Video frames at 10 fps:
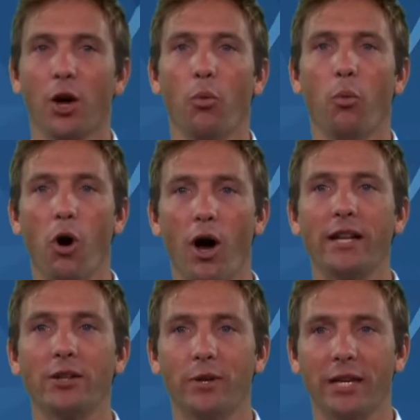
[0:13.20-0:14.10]
Why
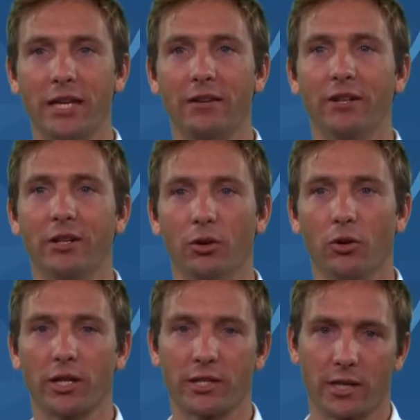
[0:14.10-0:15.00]
do we even
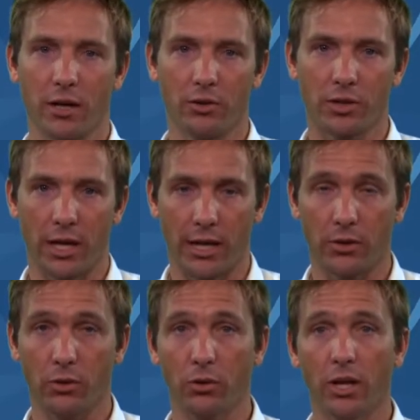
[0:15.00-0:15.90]
look at cells at
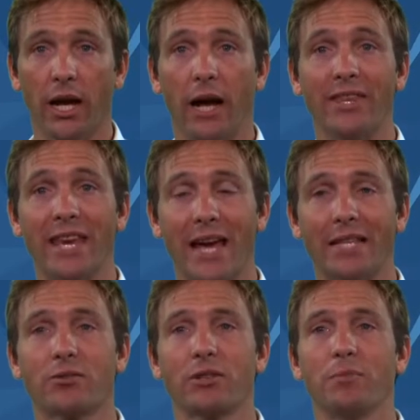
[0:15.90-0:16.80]
all? And the
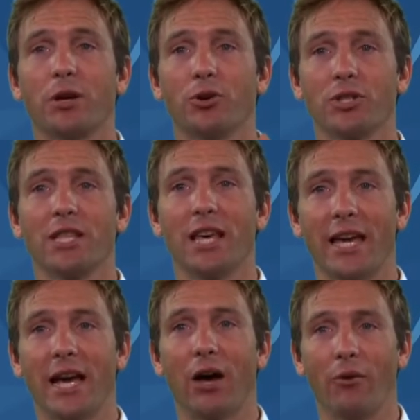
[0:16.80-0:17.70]
answer is because
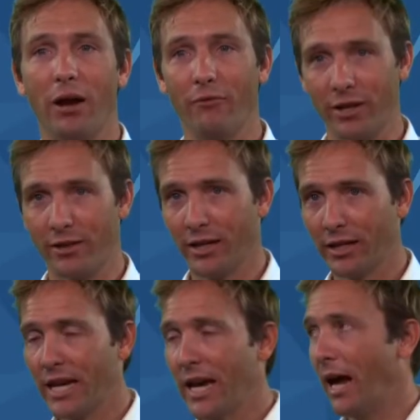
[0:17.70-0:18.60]
they are everything.
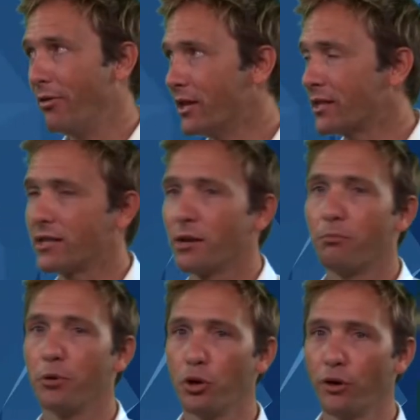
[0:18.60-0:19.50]
And this is a
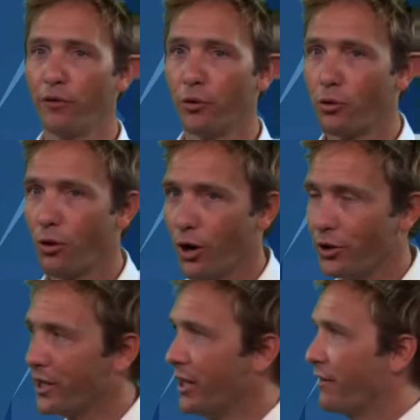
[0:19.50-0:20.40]
beautiful quote
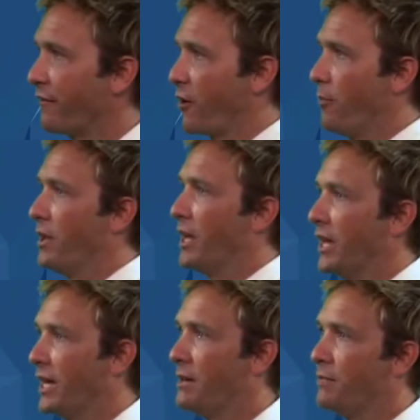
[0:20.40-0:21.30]
from
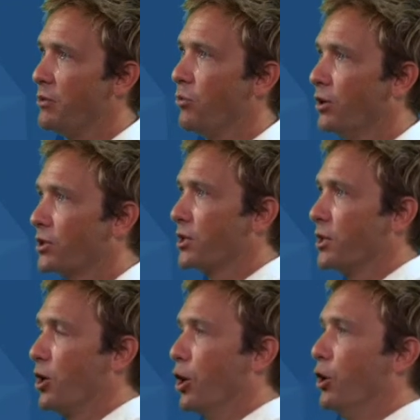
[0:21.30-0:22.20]
E.B.
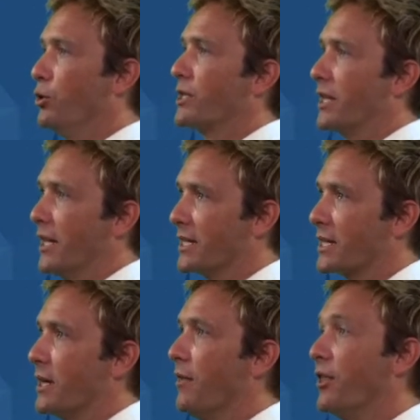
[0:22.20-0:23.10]
Wilson, who says,
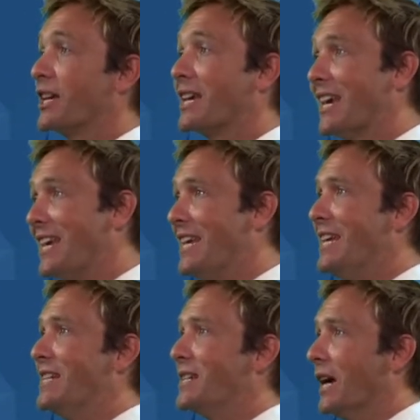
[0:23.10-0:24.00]
"The
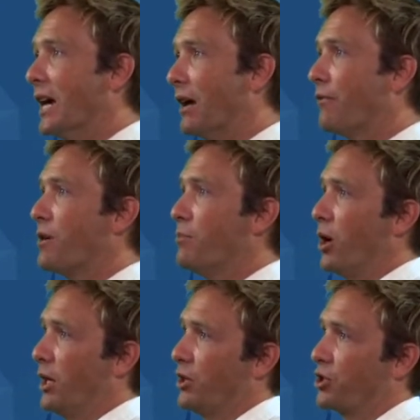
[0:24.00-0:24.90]
key to every
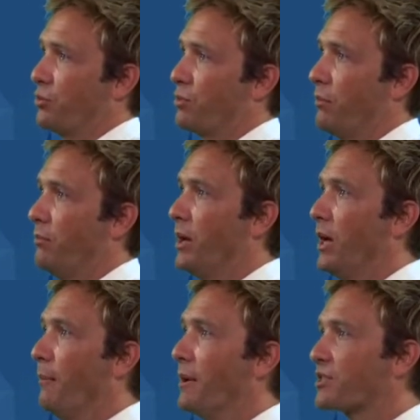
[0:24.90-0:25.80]
biological problem
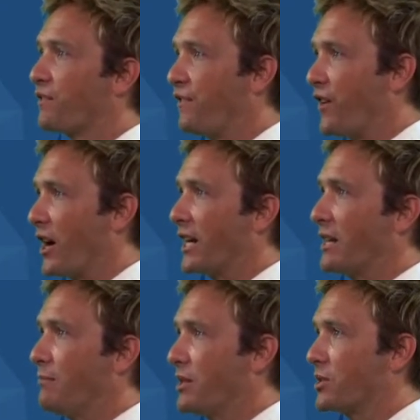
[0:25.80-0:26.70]
must finally
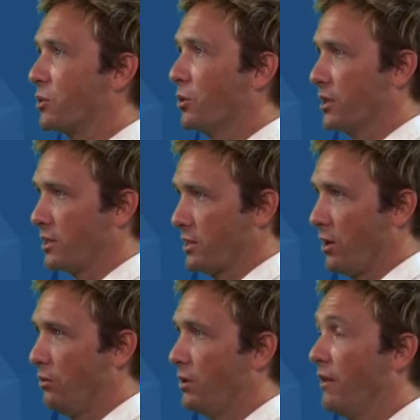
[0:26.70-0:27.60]
be sought in the
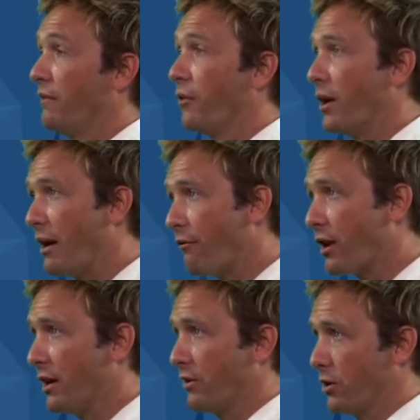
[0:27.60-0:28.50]
cell. For every
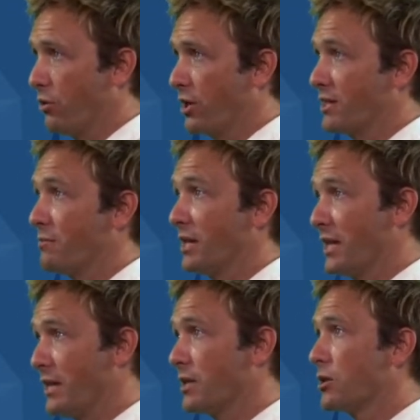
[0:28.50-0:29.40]
living organism
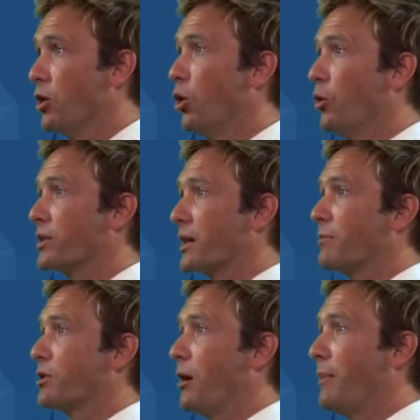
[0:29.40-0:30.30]
is, or at some
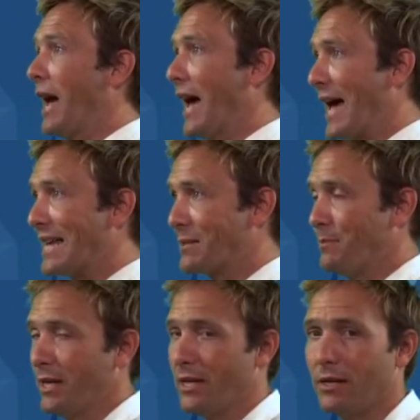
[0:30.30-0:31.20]
time has
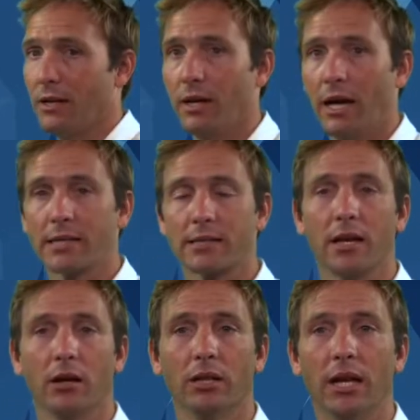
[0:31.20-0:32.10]
been, a
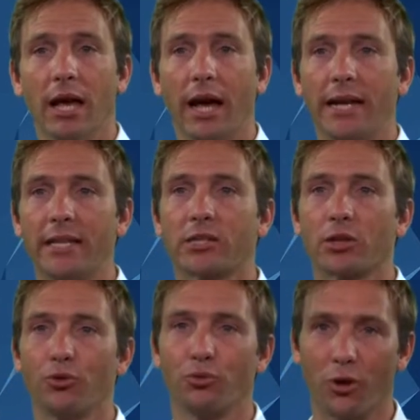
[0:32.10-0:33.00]
cell." And he's
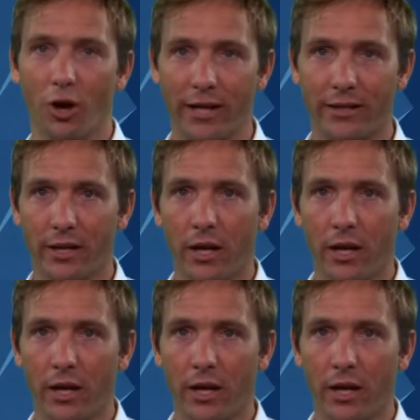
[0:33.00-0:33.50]
so right.